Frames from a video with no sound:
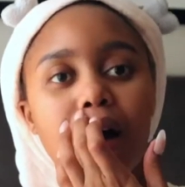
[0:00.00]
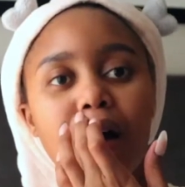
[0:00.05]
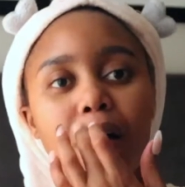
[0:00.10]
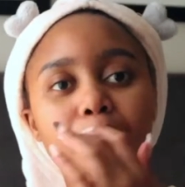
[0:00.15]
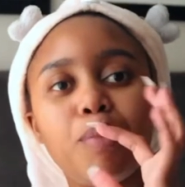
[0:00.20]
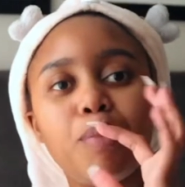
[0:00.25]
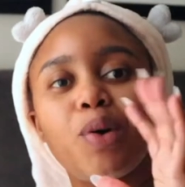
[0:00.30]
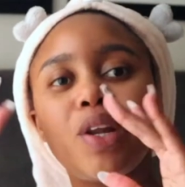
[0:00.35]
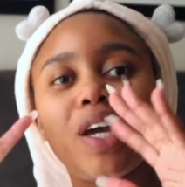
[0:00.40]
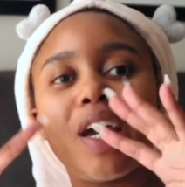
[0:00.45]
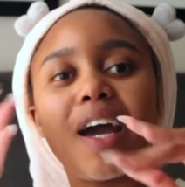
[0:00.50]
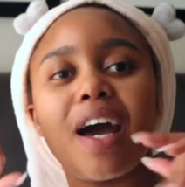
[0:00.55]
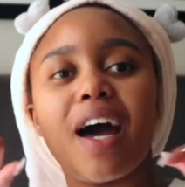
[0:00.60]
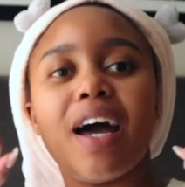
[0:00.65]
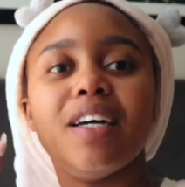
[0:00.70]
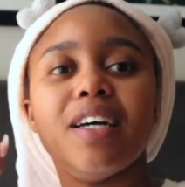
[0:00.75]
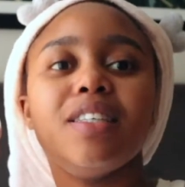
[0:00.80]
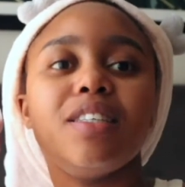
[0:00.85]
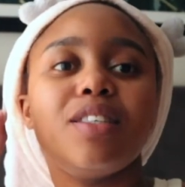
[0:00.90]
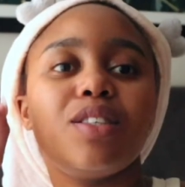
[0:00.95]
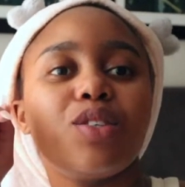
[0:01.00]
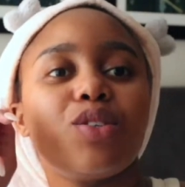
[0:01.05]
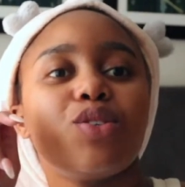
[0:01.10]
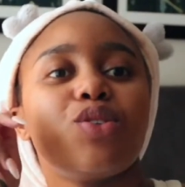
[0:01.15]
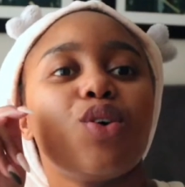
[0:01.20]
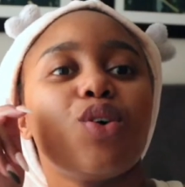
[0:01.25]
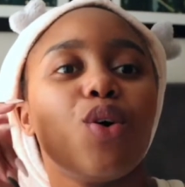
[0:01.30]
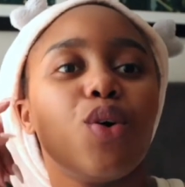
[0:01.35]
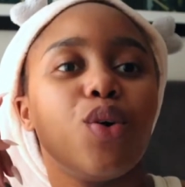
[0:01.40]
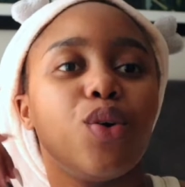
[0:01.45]
Morning guys,
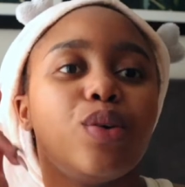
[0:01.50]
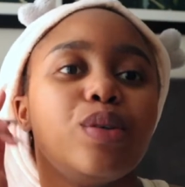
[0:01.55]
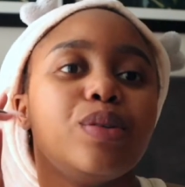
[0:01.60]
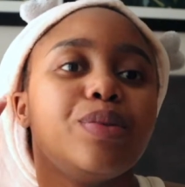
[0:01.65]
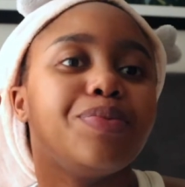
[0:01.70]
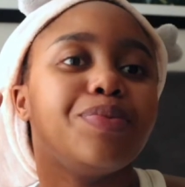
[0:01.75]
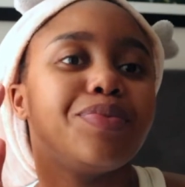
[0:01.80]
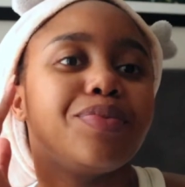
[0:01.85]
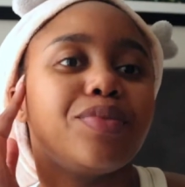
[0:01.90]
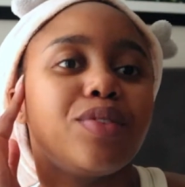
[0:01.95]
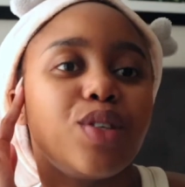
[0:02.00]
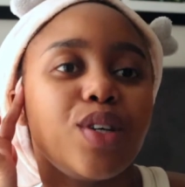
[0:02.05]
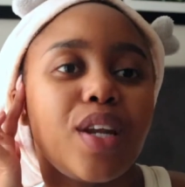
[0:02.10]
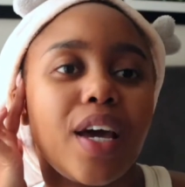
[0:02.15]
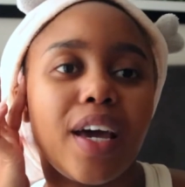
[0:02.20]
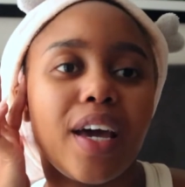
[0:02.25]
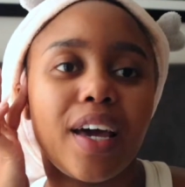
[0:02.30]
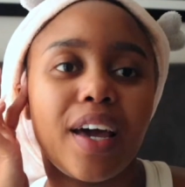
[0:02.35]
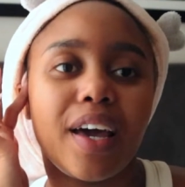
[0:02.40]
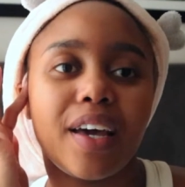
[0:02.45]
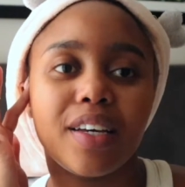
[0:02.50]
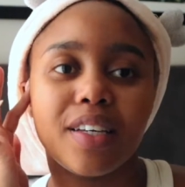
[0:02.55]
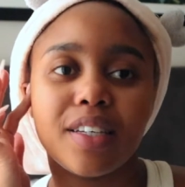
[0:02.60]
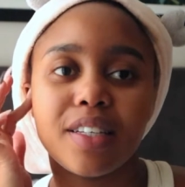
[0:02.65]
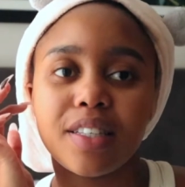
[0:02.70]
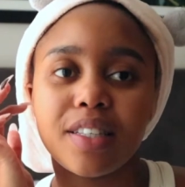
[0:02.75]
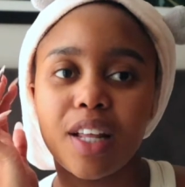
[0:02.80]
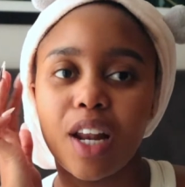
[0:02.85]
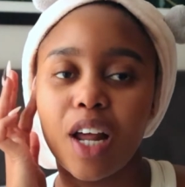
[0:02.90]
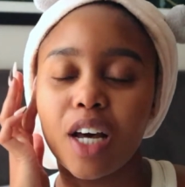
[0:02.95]
so today
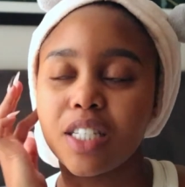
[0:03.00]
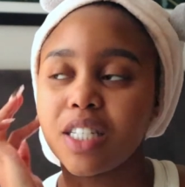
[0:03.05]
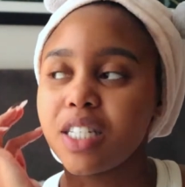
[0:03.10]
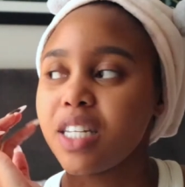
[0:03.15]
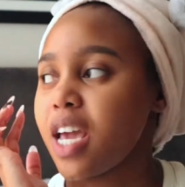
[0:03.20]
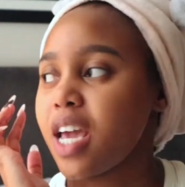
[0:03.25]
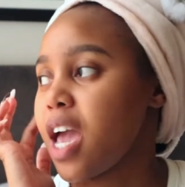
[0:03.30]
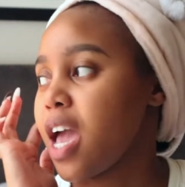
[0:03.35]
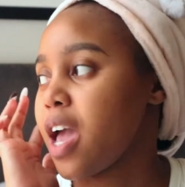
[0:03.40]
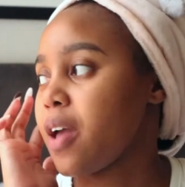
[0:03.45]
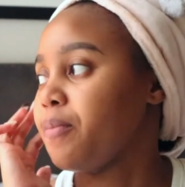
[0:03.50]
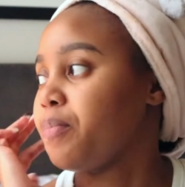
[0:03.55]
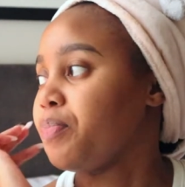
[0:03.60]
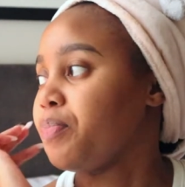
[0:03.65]
is the last day,